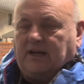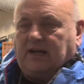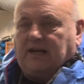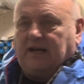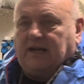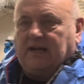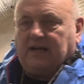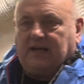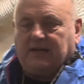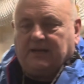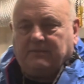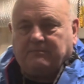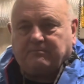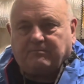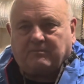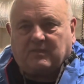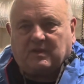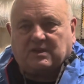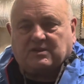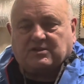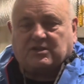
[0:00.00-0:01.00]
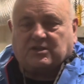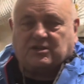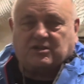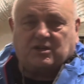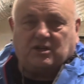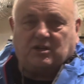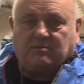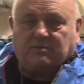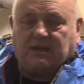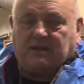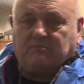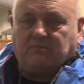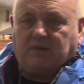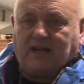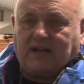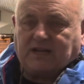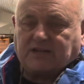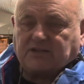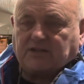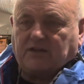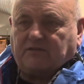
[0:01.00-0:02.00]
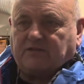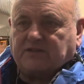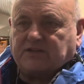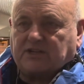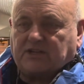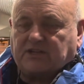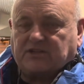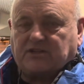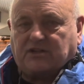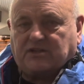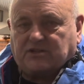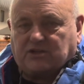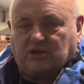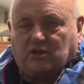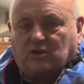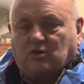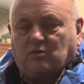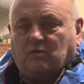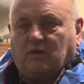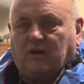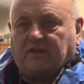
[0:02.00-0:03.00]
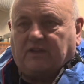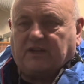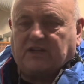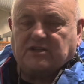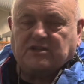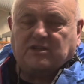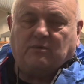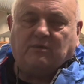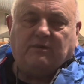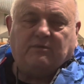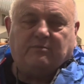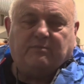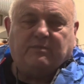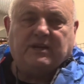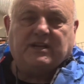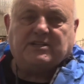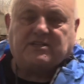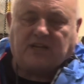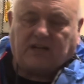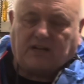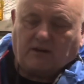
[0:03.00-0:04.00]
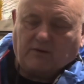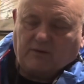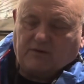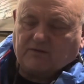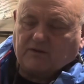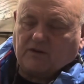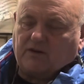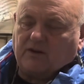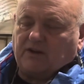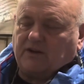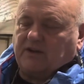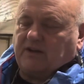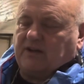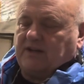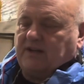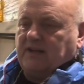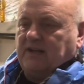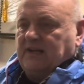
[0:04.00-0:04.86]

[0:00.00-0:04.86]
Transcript: Because there's so many blacks, obviously, so it's a good one, this. So we've got it on a